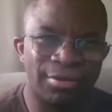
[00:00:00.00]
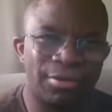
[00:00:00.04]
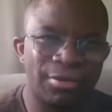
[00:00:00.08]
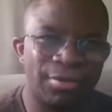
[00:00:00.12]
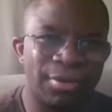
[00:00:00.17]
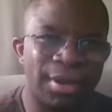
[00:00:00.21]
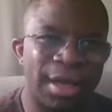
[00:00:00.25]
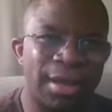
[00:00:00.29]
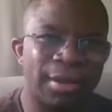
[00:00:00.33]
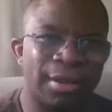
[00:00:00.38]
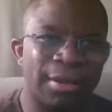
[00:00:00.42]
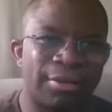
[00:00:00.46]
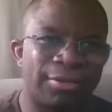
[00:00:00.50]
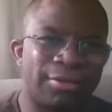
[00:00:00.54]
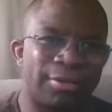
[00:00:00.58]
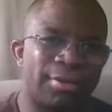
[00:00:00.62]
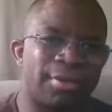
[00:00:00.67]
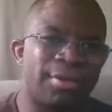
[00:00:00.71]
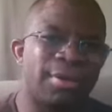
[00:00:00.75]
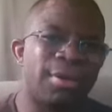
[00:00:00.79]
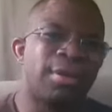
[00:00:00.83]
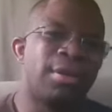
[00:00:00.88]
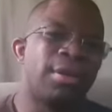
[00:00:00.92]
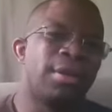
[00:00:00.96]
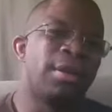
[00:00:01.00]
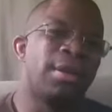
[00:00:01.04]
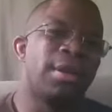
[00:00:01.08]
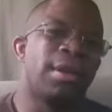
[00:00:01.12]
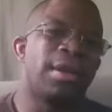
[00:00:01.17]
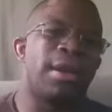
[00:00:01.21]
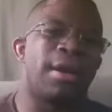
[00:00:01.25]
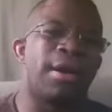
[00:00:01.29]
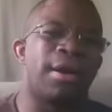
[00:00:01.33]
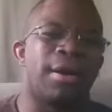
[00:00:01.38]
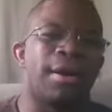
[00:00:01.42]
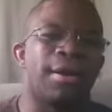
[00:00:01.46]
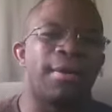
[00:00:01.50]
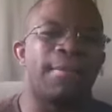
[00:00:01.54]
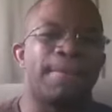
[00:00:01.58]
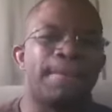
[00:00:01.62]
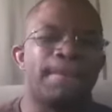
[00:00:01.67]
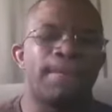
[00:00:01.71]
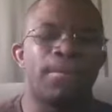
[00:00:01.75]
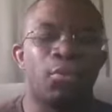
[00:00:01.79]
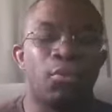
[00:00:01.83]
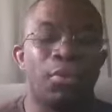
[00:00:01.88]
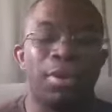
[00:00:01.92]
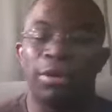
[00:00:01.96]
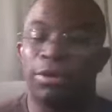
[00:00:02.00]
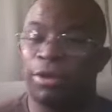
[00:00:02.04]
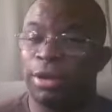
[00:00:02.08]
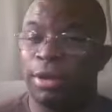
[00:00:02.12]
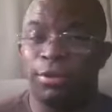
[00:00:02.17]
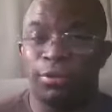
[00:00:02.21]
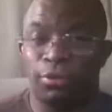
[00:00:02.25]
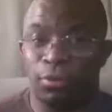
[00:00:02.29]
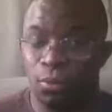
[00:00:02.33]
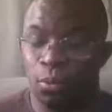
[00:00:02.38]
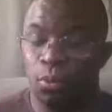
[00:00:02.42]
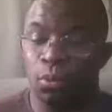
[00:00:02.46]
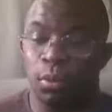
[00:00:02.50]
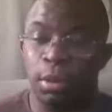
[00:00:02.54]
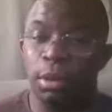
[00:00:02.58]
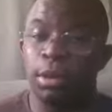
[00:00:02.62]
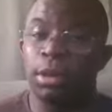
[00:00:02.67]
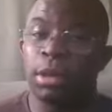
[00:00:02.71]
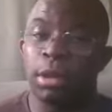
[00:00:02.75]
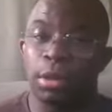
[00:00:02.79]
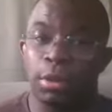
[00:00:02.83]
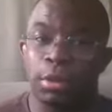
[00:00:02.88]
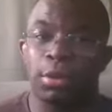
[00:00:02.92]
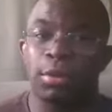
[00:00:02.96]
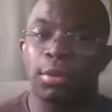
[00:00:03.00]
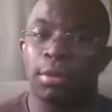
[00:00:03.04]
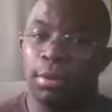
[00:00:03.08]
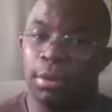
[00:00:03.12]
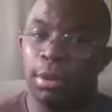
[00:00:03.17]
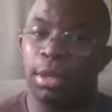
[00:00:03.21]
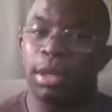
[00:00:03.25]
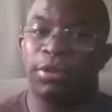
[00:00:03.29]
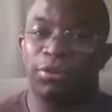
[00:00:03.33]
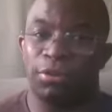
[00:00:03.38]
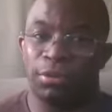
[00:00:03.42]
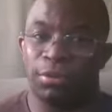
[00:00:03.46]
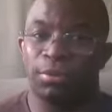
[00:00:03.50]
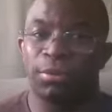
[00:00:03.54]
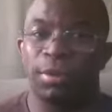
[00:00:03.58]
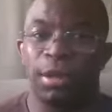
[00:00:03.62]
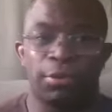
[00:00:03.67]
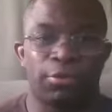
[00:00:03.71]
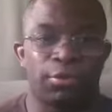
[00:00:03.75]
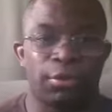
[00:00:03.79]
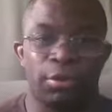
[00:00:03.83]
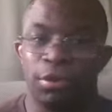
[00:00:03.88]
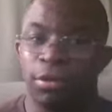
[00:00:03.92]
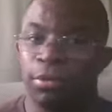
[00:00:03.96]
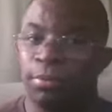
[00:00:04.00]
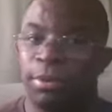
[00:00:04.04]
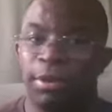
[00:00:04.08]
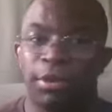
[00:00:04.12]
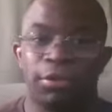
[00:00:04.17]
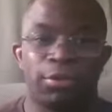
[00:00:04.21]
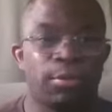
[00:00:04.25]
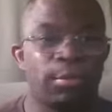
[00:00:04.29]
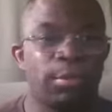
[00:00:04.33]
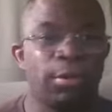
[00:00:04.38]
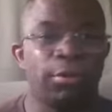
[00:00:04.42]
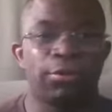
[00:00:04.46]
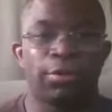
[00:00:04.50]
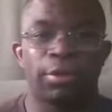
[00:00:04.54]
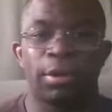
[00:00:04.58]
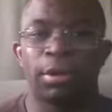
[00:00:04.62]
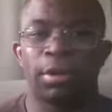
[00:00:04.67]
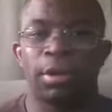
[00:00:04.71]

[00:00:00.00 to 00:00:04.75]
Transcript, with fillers: Duke Ellington, um, which is really it's it's a good piece of music.